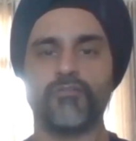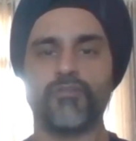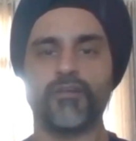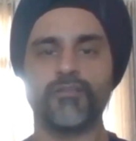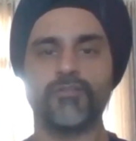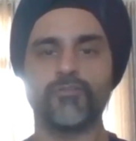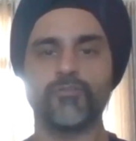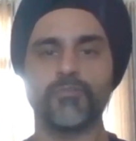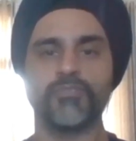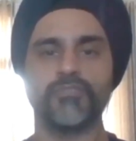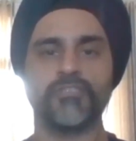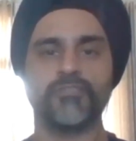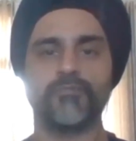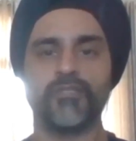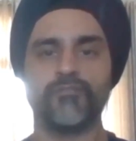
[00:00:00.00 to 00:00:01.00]
100 rupees
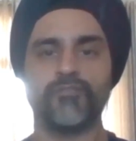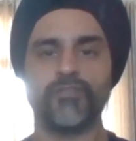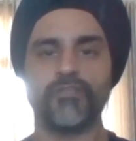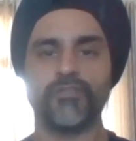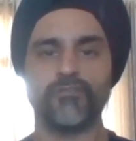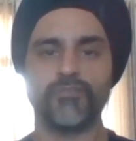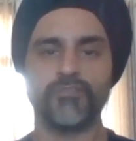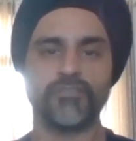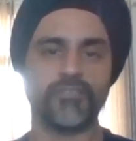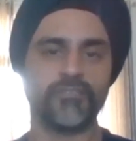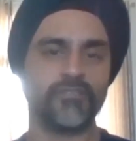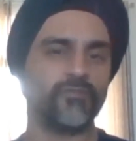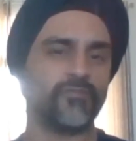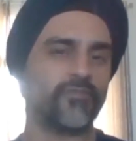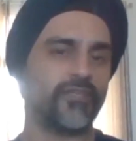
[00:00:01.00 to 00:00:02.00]
just by referring you, which
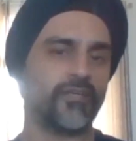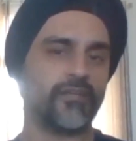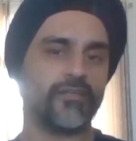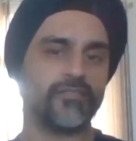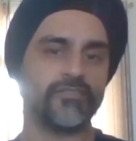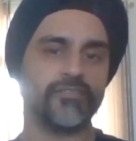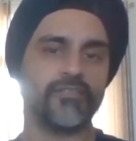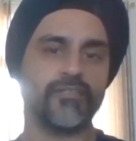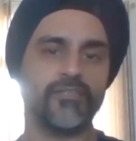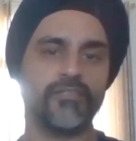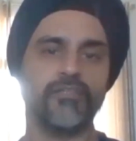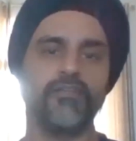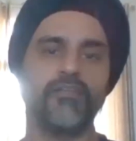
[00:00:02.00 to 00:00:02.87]
doesn't look very classy, right?